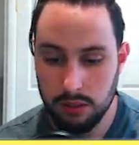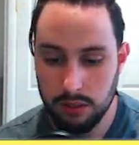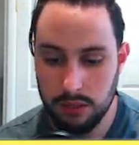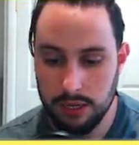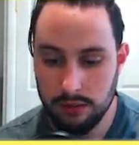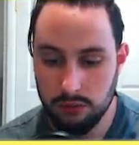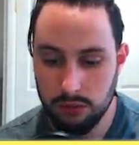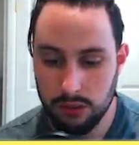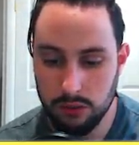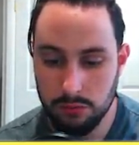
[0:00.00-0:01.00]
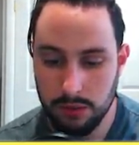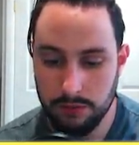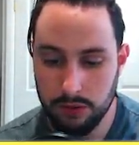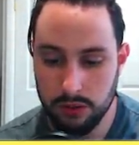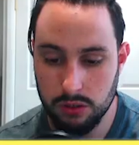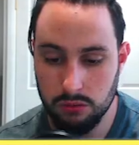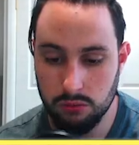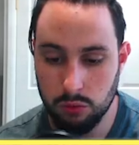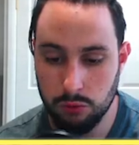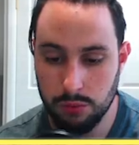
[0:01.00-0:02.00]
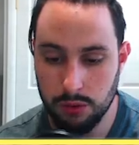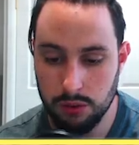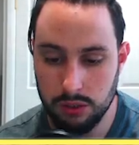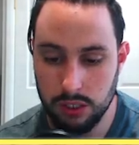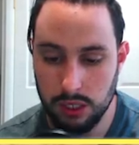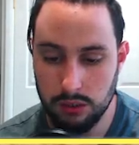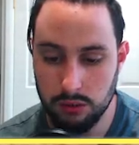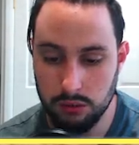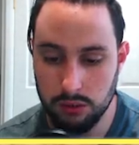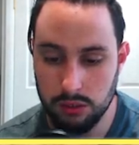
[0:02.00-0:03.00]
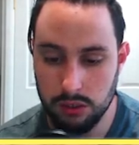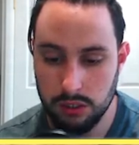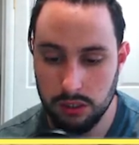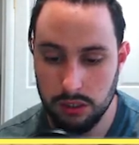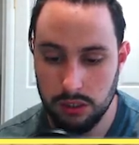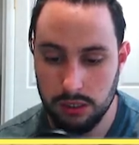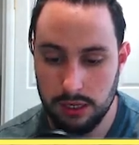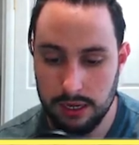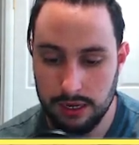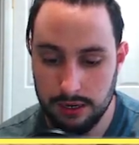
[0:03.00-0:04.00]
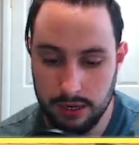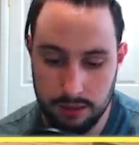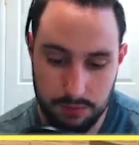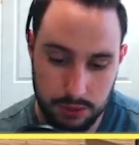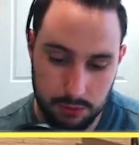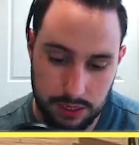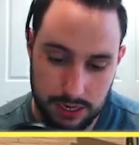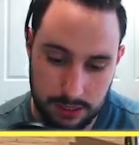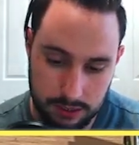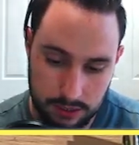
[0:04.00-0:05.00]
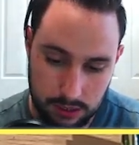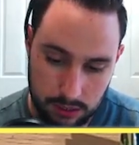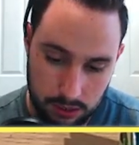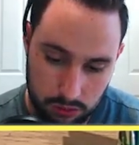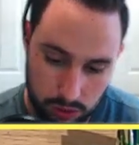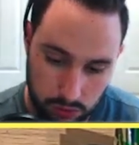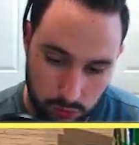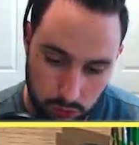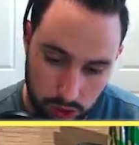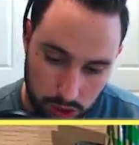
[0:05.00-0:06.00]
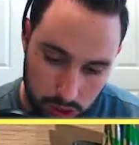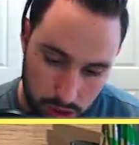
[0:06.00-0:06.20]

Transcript: That is really cool. My first group star tunes, and um, this one has Drinkwater